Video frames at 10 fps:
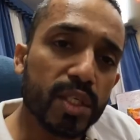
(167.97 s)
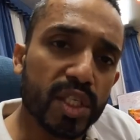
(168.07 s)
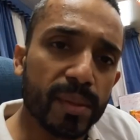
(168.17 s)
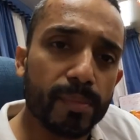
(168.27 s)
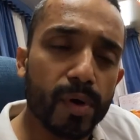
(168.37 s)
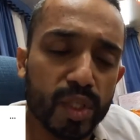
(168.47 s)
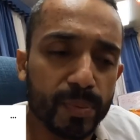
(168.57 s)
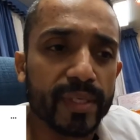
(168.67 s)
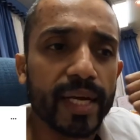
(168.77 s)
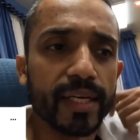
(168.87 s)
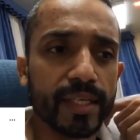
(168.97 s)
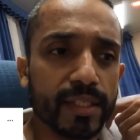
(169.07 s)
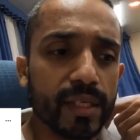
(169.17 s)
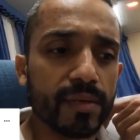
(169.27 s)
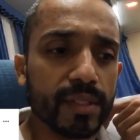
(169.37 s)
Ship Hospitality
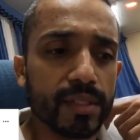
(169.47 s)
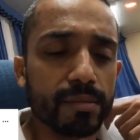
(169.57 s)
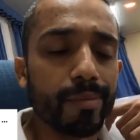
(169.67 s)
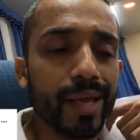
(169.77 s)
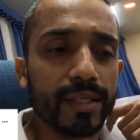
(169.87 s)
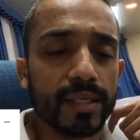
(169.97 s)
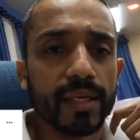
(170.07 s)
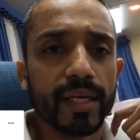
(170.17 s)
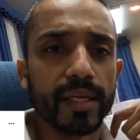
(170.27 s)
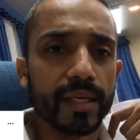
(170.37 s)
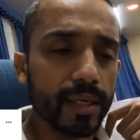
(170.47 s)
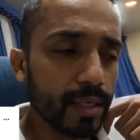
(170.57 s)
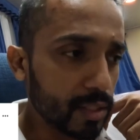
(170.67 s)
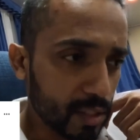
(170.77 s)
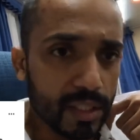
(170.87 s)
Services, Melissa Leedy.
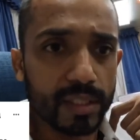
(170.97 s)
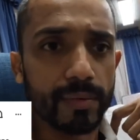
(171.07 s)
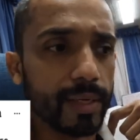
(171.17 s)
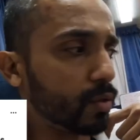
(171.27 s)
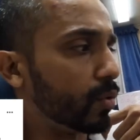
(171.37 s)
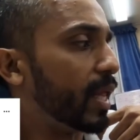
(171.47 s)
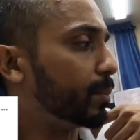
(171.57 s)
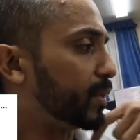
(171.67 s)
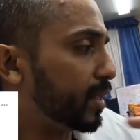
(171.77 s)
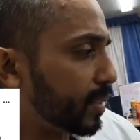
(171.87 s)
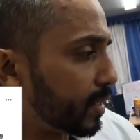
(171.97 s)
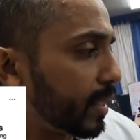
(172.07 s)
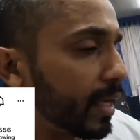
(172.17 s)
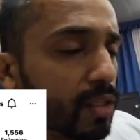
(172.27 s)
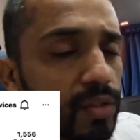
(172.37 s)
She's the one who helped me
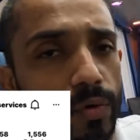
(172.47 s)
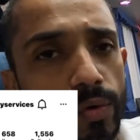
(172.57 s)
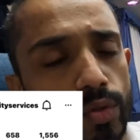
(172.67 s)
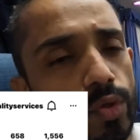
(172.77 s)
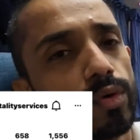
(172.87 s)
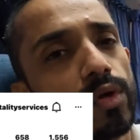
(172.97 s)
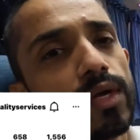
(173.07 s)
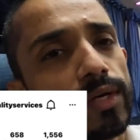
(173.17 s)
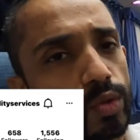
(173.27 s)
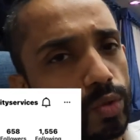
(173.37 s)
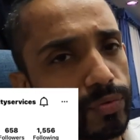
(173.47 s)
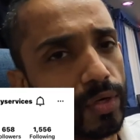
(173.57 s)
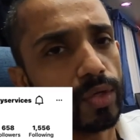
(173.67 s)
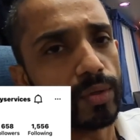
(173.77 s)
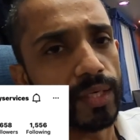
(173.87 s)
get this phone. So do
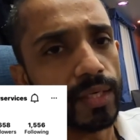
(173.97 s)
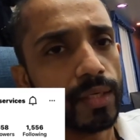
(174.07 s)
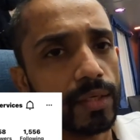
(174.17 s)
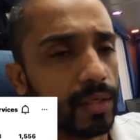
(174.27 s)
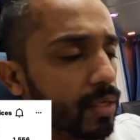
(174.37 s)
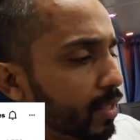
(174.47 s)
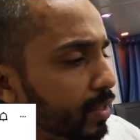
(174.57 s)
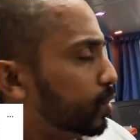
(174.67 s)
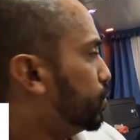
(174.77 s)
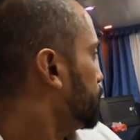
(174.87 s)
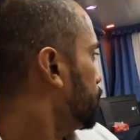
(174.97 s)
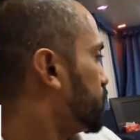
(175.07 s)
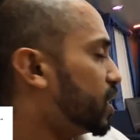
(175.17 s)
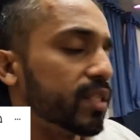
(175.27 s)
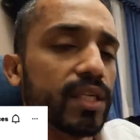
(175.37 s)
follow her uh, do use
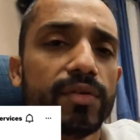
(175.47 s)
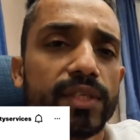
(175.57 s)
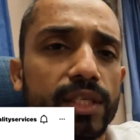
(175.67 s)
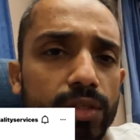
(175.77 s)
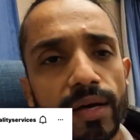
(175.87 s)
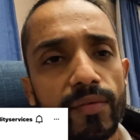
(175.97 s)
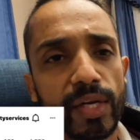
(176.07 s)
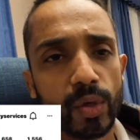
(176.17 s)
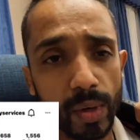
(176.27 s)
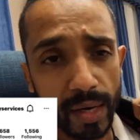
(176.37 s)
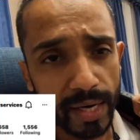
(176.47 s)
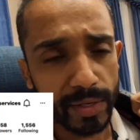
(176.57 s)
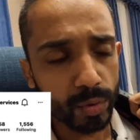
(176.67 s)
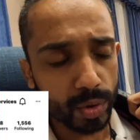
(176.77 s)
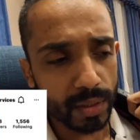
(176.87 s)
her services uh, when you are at
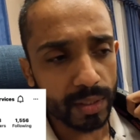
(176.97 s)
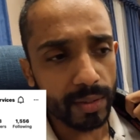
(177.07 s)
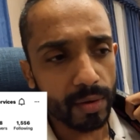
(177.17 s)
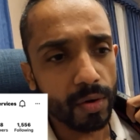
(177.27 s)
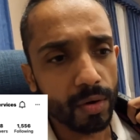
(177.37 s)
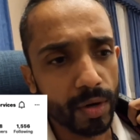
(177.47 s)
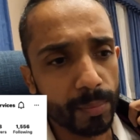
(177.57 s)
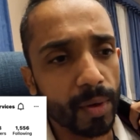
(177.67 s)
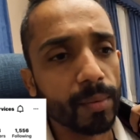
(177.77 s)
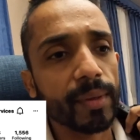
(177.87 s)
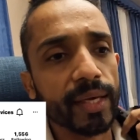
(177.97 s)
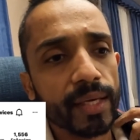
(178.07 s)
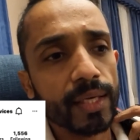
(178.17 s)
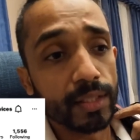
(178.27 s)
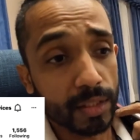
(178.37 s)
Houston or probably
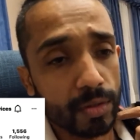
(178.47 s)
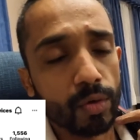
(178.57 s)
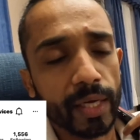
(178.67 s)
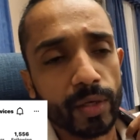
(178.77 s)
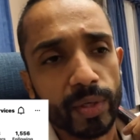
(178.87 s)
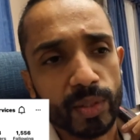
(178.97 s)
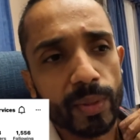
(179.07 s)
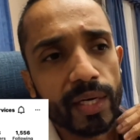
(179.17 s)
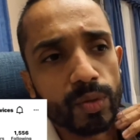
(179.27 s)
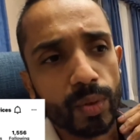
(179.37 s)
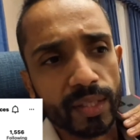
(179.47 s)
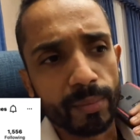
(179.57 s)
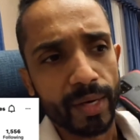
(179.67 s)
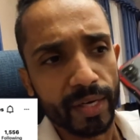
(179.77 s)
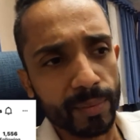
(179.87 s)
she's looking to expand to other
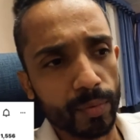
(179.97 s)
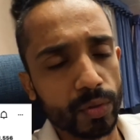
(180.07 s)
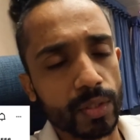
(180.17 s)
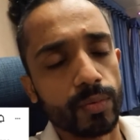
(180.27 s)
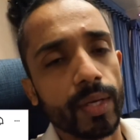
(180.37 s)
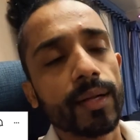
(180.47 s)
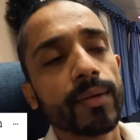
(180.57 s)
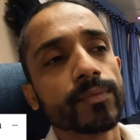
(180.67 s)
American ports as well.